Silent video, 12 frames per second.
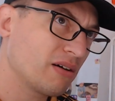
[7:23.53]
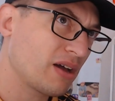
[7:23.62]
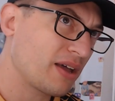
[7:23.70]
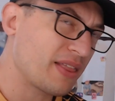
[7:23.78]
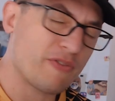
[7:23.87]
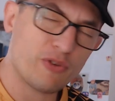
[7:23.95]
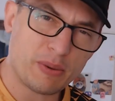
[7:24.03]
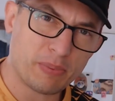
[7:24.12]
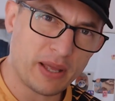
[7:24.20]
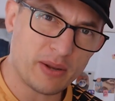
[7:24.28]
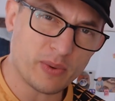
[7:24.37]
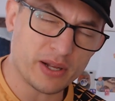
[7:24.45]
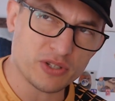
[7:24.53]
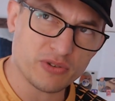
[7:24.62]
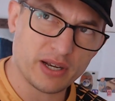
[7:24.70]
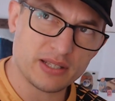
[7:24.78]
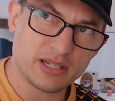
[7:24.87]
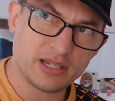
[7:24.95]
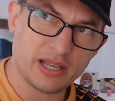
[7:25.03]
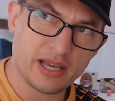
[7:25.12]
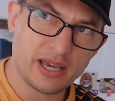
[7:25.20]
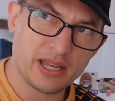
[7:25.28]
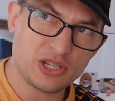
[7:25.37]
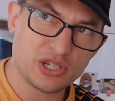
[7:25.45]
they've already played once, right? Didn't
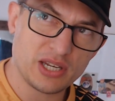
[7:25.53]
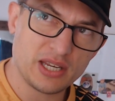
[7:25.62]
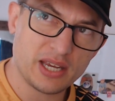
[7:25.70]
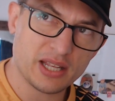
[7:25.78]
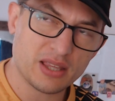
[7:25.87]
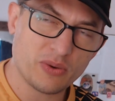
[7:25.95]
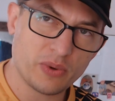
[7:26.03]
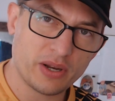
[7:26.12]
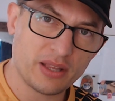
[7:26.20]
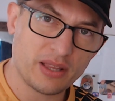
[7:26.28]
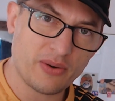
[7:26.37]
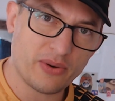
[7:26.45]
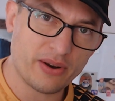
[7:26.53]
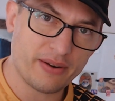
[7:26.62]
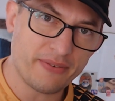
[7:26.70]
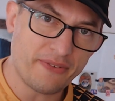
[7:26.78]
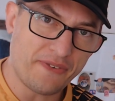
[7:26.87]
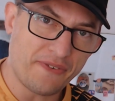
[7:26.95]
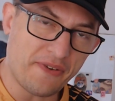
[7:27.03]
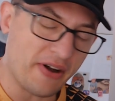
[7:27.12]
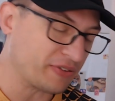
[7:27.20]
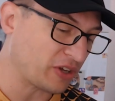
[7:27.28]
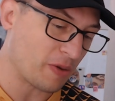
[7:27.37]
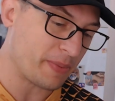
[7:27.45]
AG get the win in that one? I'll
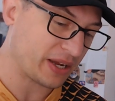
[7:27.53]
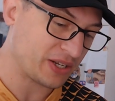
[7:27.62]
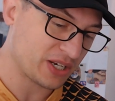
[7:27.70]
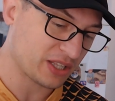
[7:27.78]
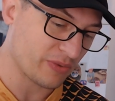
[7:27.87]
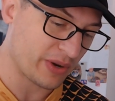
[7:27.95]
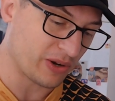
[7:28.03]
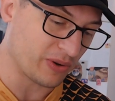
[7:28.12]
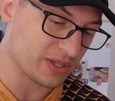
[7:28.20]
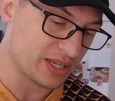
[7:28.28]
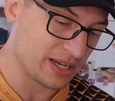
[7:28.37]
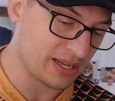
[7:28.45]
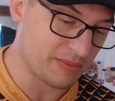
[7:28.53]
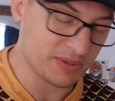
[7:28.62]
have to go back and check the records. And